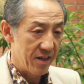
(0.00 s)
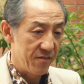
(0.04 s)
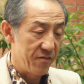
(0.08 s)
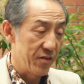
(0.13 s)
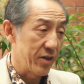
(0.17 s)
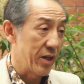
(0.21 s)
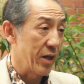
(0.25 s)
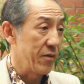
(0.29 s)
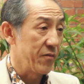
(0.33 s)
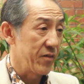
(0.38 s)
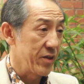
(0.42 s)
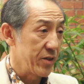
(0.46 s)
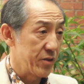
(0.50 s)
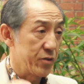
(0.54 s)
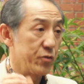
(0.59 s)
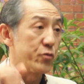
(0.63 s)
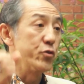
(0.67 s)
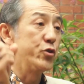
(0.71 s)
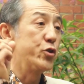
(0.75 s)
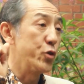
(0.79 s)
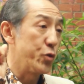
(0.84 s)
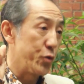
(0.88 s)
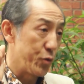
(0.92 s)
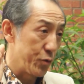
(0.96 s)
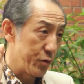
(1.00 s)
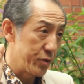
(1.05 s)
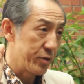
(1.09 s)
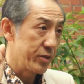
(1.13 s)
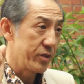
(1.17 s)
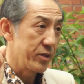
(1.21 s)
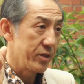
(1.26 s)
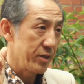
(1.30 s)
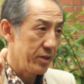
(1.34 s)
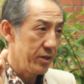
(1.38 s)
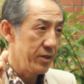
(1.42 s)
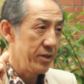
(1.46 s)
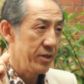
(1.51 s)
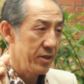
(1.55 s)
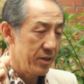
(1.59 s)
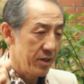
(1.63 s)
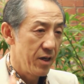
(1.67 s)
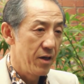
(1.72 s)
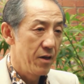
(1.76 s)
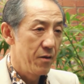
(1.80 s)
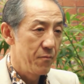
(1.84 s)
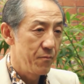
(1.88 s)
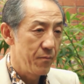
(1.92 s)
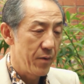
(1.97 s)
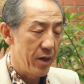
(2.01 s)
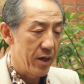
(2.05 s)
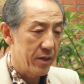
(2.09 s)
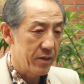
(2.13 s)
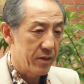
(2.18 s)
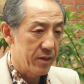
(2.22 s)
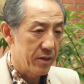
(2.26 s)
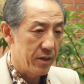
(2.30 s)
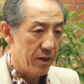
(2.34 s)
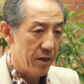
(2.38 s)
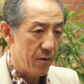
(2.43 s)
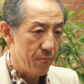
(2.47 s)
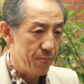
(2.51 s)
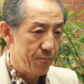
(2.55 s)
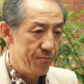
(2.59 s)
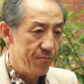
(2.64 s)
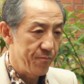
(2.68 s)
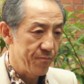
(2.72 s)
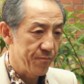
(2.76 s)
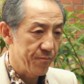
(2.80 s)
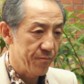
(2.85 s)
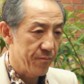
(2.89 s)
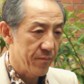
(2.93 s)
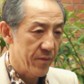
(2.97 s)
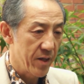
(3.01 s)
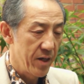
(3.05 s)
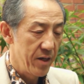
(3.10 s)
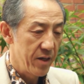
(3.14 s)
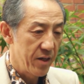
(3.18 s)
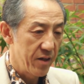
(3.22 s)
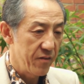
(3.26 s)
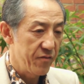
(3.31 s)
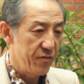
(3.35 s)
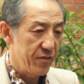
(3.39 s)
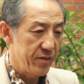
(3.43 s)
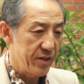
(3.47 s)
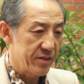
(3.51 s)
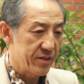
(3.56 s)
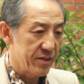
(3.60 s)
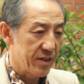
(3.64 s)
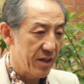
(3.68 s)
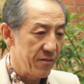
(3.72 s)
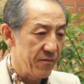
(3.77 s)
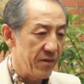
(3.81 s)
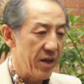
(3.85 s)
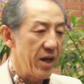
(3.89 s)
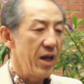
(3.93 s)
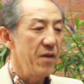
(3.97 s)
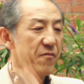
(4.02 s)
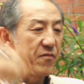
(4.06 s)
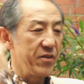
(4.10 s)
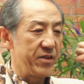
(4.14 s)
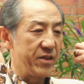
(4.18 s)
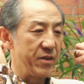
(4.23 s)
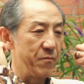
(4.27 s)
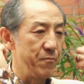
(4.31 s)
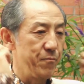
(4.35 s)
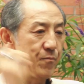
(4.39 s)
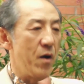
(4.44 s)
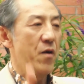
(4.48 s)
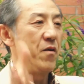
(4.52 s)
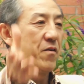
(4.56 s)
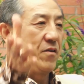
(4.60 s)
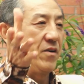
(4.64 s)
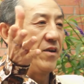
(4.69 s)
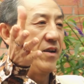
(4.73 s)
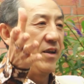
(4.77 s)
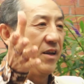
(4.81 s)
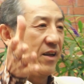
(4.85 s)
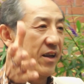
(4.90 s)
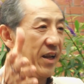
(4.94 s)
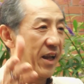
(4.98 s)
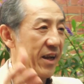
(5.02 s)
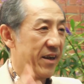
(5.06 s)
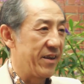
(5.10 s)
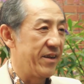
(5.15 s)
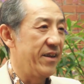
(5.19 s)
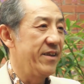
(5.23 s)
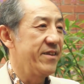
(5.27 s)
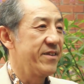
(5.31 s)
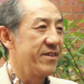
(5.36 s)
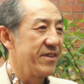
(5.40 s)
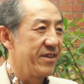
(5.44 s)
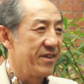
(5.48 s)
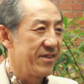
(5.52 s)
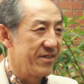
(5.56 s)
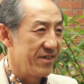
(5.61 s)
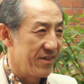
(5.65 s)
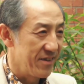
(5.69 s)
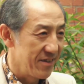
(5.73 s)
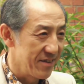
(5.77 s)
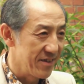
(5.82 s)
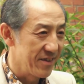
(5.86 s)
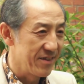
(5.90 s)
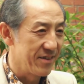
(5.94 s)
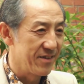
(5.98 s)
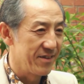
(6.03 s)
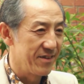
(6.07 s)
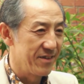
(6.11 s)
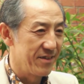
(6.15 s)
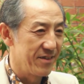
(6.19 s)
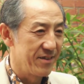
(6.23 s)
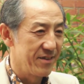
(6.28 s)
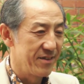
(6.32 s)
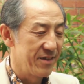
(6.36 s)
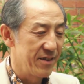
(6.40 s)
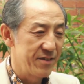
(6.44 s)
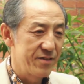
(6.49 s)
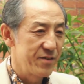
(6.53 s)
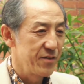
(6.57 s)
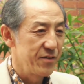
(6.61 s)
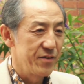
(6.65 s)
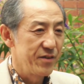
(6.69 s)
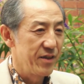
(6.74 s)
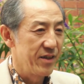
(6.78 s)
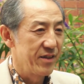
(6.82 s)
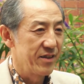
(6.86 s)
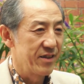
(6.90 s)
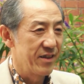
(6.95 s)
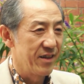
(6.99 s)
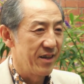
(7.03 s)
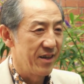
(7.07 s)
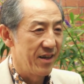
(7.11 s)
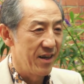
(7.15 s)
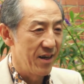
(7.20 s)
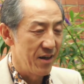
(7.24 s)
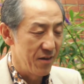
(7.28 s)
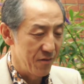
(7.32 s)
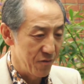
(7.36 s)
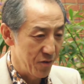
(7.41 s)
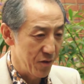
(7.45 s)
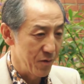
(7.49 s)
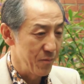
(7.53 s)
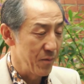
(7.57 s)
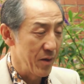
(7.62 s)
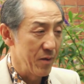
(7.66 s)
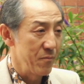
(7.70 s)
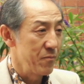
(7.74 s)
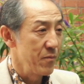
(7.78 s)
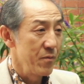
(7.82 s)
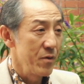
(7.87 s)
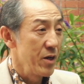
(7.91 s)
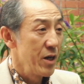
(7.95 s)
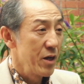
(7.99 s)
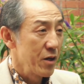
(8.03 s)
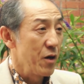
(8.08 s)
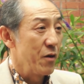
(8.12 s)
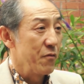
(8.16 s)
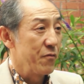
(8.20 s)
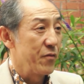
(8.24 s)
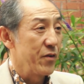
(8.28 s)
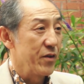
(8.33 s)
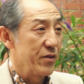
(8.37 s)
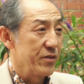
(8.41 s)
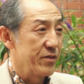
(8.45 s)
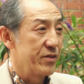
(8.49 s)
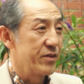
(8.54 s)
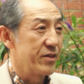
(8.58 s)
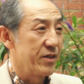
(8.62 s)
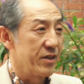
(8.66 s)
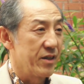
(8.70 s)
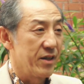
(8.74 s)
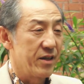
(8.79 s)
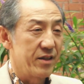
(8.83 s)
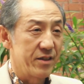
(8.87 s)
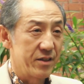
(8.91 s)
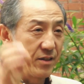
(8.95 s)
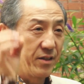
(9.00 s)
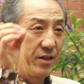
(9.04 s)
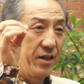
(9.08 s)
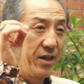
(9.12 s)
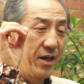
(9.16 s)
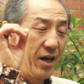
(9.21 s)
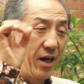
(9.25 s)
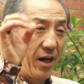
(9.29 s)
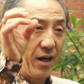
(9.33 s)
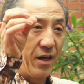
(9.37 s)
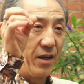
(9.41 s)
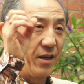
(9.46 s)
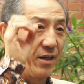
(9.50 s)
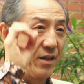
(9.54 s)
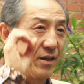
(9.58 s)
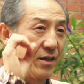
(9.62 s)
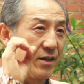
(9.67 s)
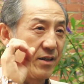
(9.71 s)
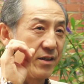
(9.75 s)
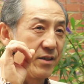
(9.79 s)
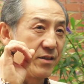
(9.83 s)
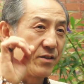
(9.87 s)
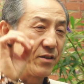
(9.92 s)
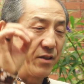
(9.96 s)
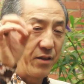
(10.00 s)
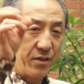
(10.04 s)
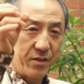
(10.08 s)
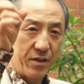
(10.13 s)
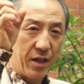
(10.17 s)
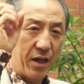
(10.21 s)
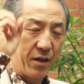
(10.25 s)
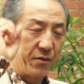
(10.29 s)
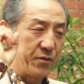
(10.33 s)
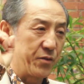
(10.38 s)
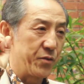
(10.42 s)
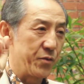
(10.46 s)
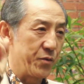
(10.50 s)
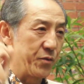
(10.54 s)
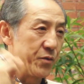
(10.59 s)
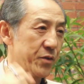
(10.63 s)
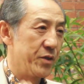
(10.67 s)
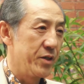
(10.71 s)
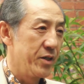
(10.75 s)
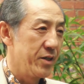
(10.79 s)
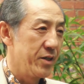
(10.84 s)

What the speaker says: vocabulary to choose. But if you just give everything bang, like this, the student will be confused how to